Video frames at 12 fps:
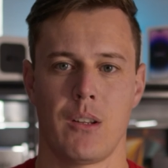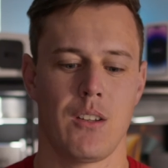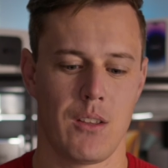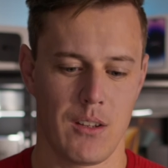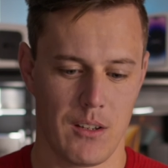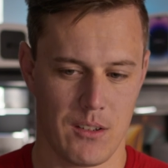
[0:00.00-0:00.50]
what you
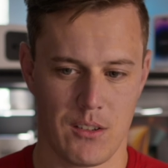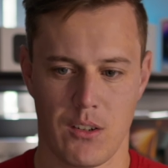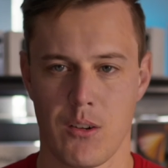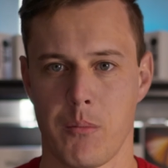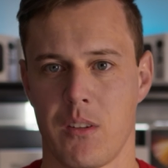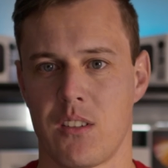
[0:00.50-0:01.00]
think in the
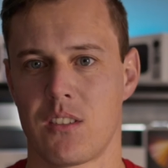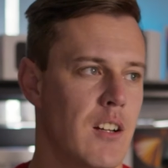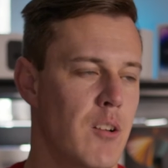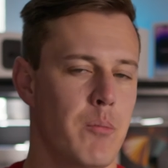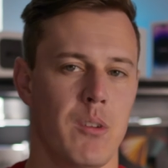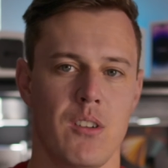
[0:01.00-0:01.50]
comments. I
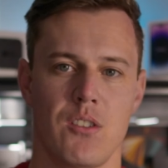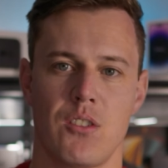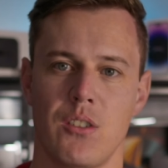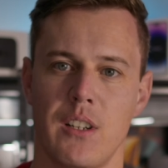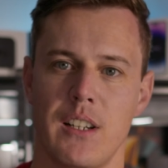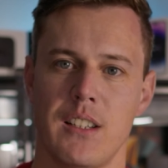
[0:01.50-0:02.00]
hope you
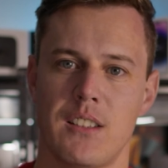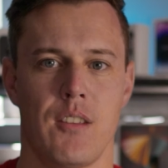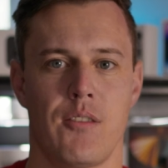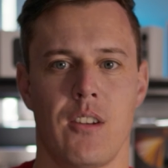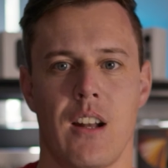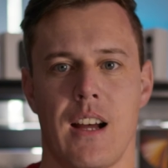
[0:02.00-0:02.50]
enjoyed it.
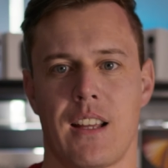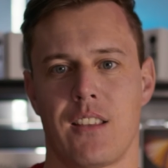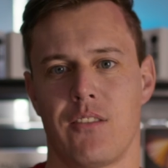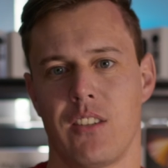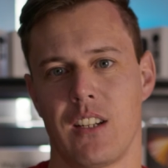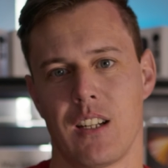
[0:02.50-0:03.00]
If you liked
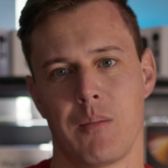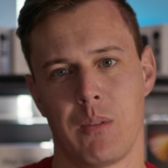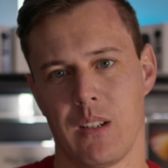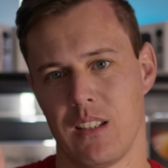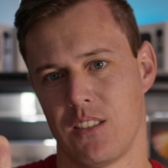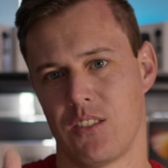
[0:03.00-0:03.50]
the video,
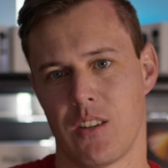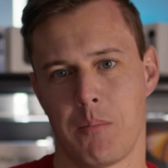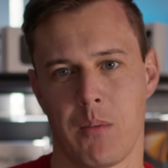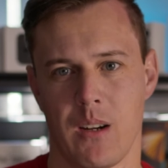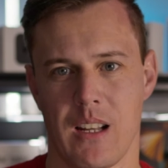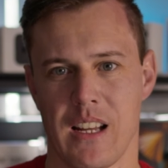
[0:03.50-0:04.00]
please
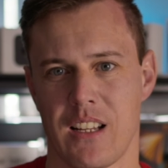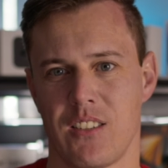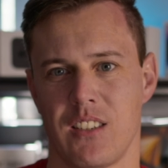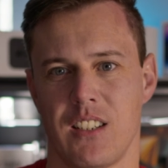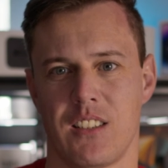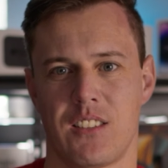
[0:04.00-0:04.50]
drop a like
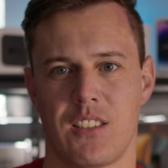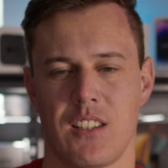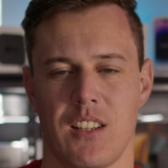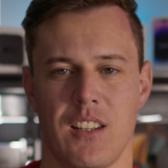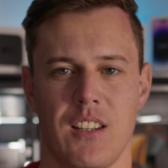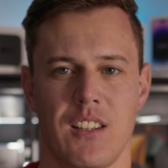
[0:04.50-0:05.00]
on it
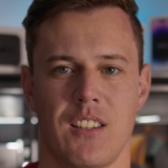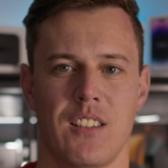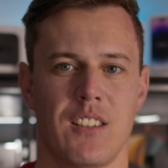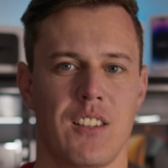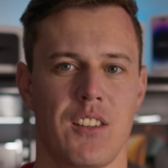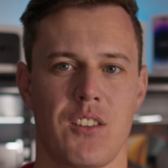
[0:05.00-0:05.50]

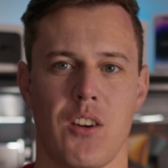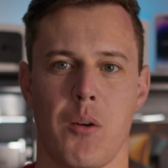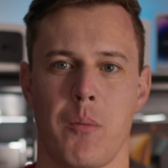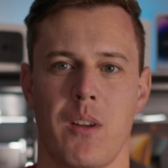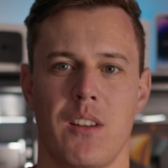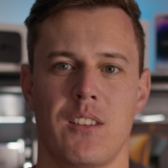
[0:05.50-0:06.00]
and
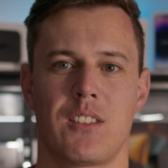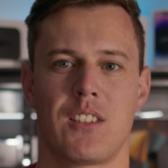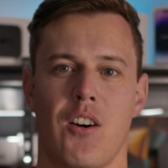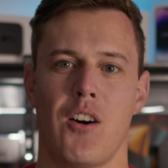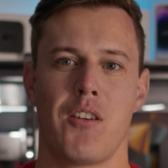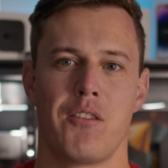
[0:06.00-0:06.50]
comment
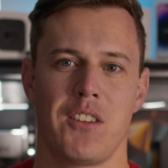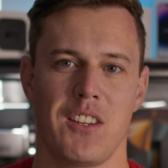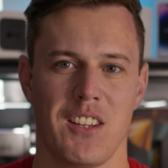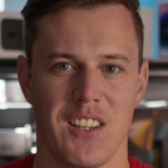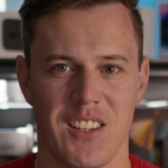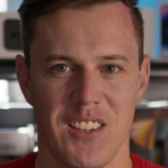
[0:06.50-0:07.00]

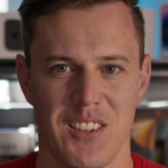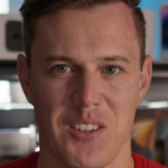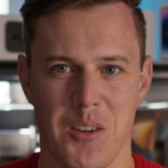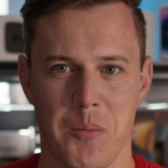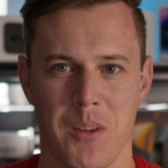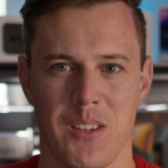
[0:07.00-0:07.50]
Harvey in the
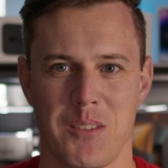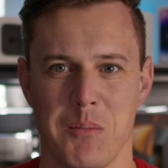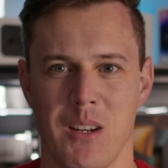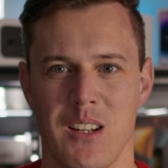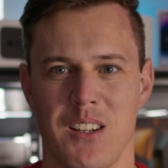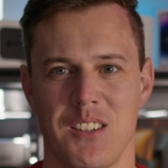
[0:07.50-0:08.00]
comments
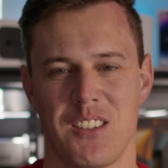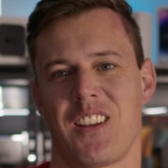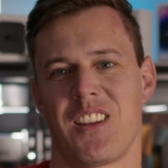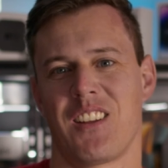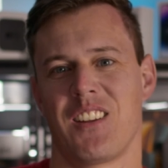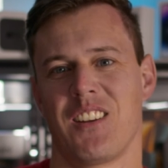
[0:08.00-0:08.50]
below.
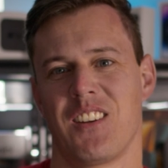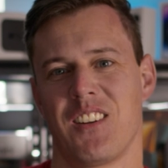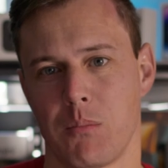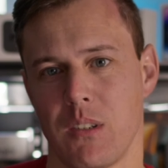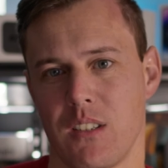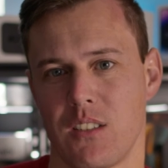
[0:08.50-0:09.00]

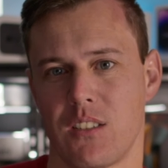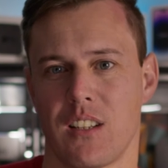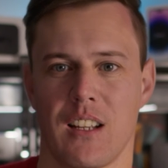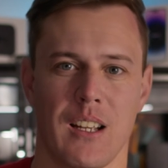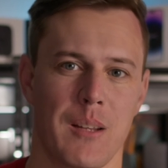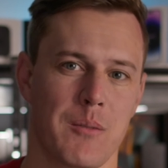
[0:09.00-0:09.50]
And please
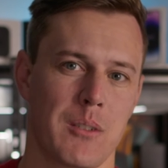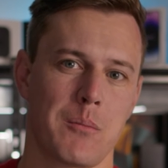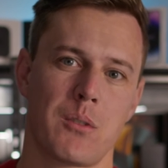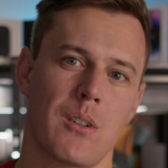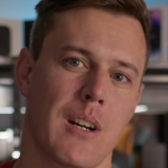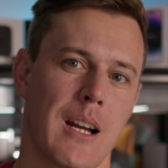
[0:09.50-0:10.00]
um,
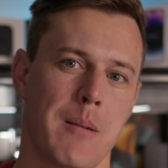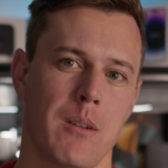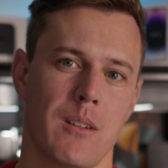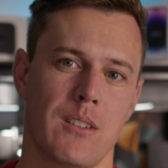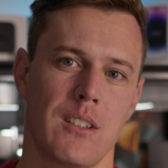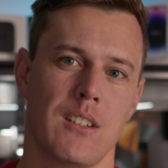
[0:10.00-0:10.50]
subscribe
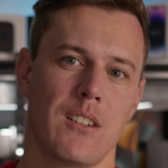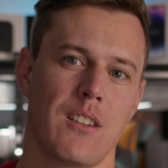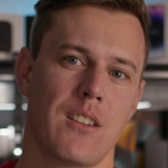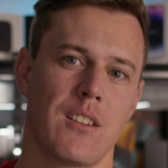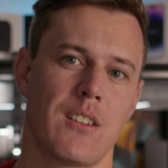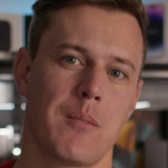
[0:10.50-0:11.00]
and turn
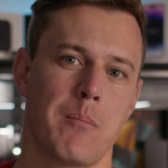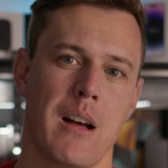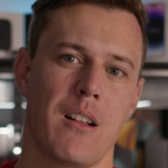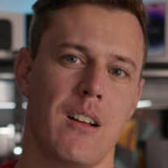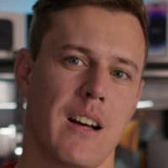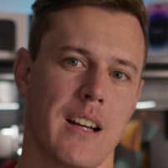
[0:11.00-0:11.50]
on the
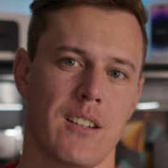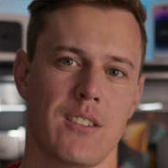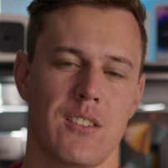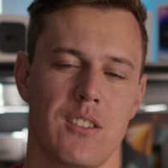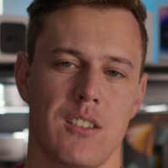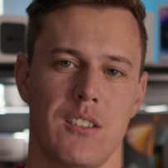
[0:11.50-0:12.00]
bell
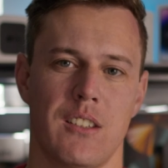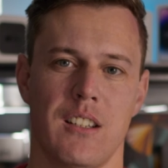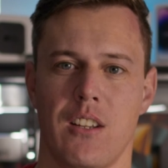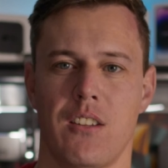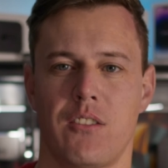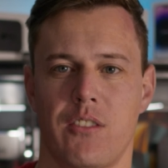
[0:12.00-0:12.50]
icon so you get
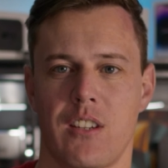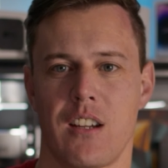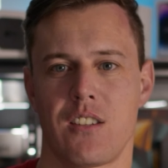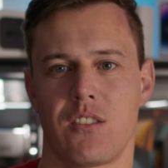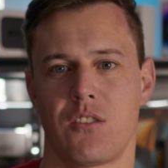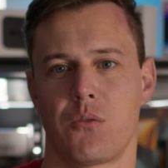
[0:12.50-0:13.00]

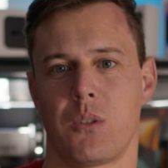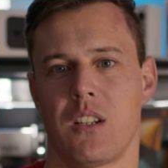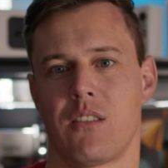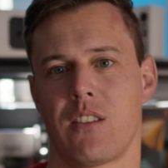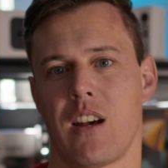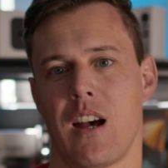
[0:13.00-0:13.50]
notifications
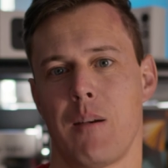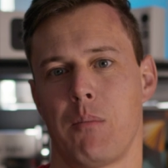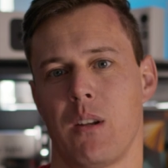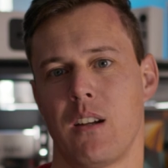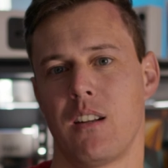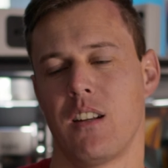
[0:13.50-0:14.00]
whenever I
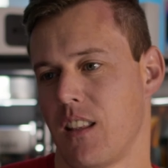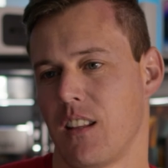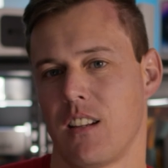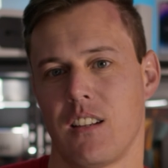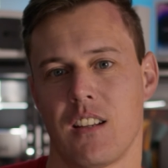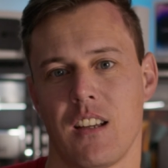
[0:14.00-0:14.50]
upload. And
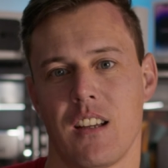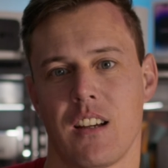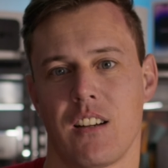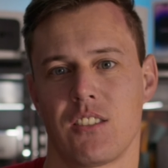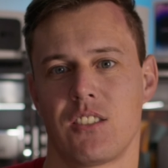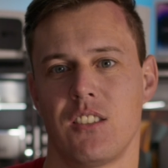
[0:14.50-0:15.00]
then yeah,
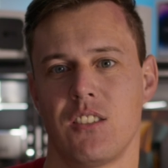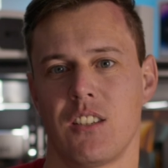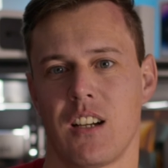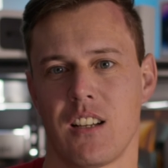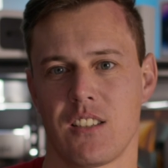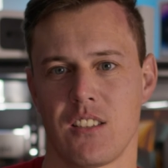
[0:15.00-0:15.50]
I'll see you
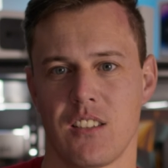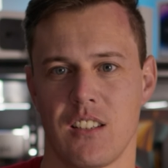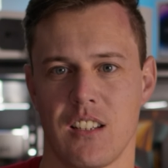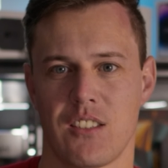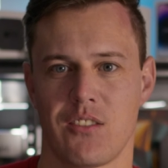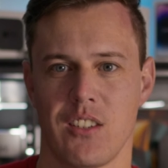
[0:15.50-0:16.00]
guys in the
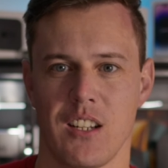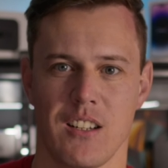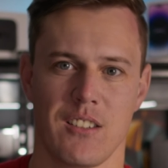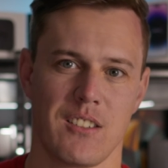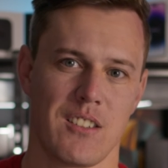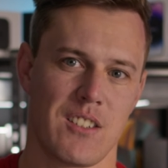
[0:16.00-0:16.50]
next
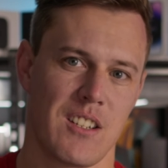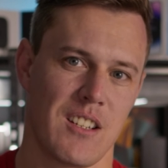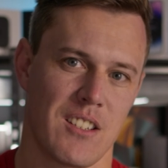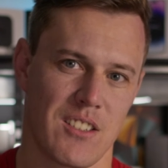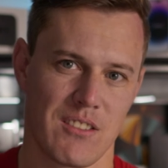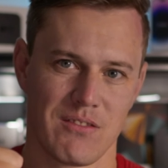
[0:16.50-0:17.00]
video.
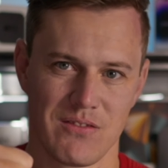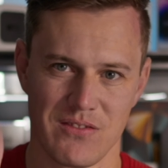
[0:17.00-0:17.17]
Cheers.